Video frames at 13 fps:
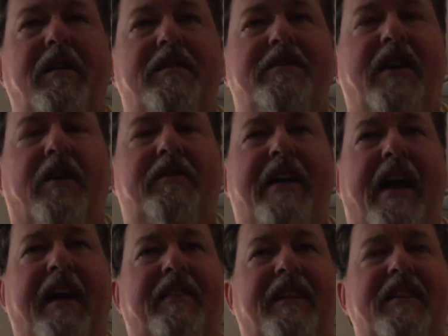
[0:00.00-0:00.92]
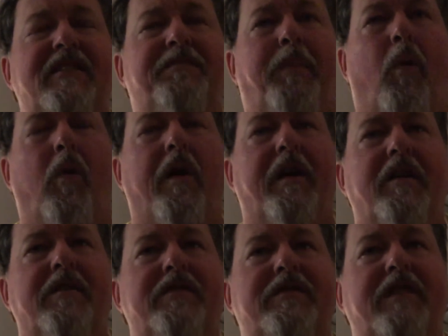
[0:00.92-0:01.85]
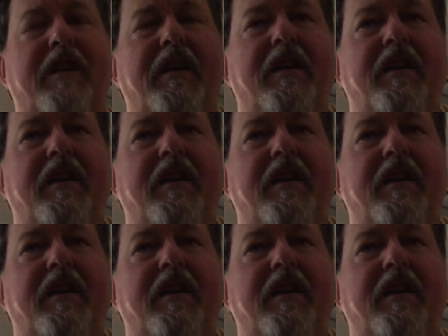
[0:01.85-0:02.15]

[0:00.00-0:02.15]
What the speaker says: So take these pointers.